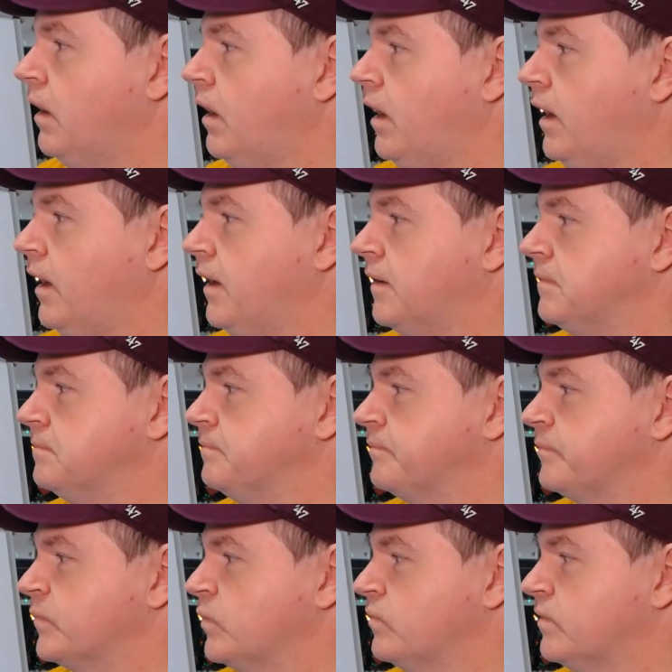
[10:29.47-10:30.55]

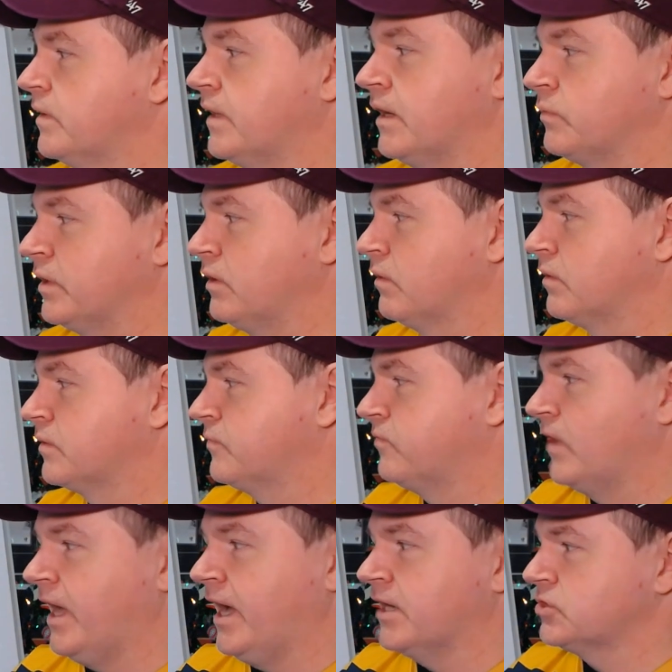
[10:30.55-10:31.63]
Then we go to
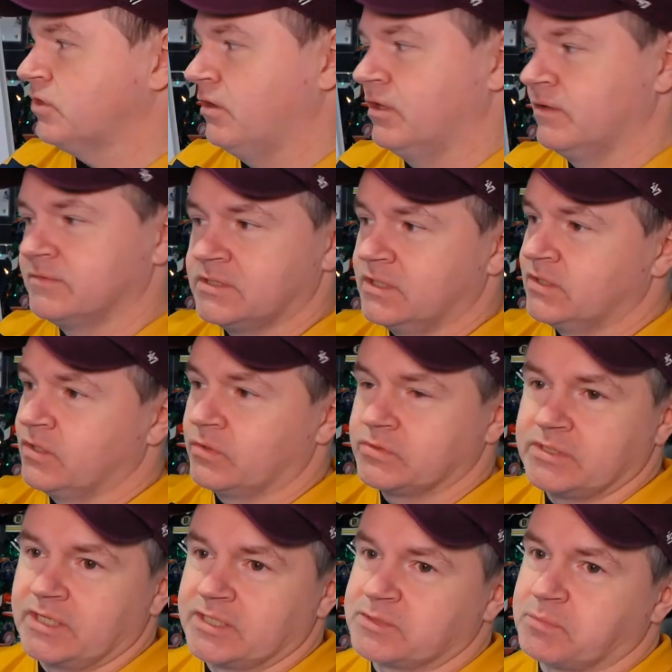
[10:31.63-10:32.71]
Flash. All of a sudden knows
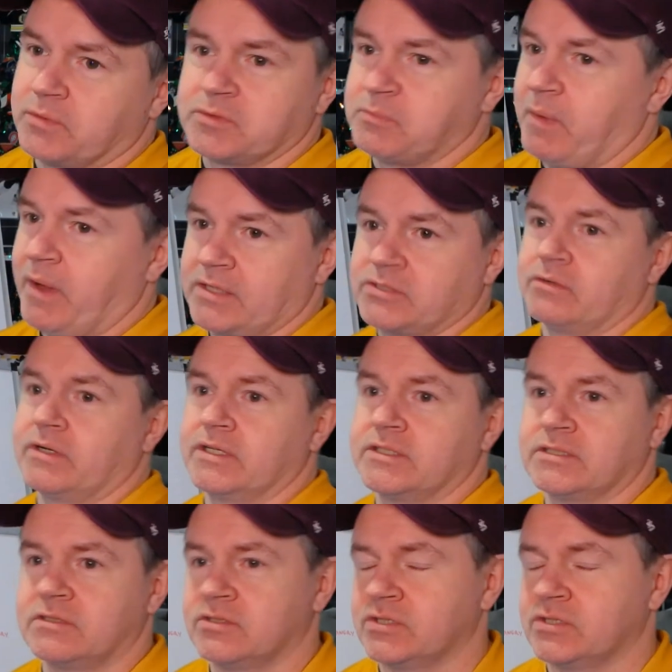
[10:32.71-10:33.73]
Despero's backstory.